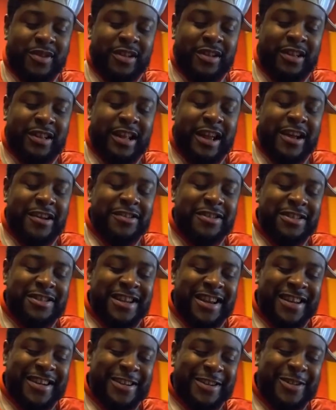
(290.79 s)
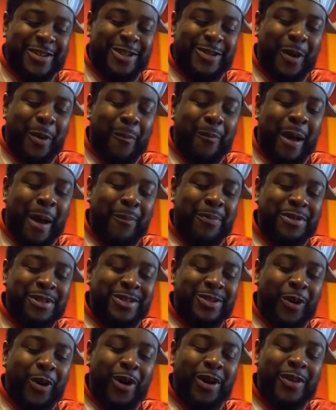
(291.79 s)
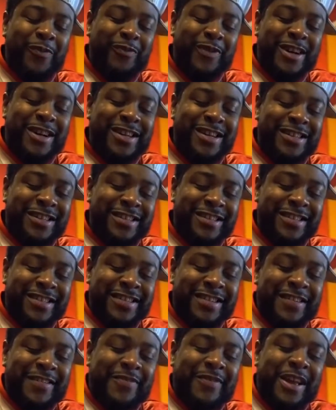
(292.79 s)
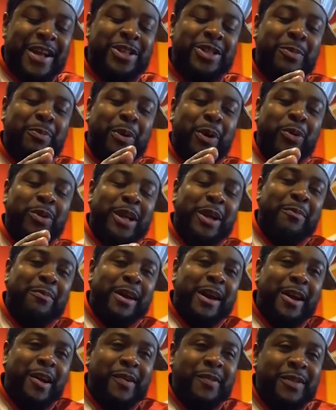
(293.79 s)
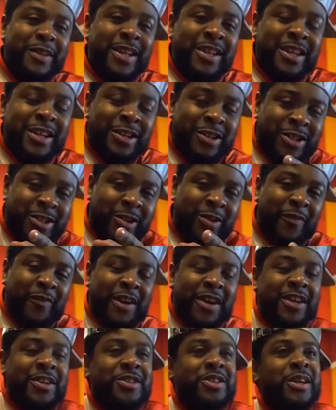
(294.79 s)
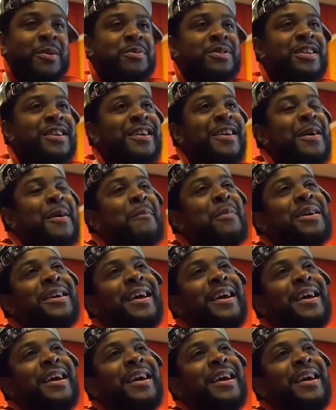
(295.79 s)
lettuce, salt, peppers, oil and vinegar, and Chipotle mayo. And get the salt and vinegar chips. But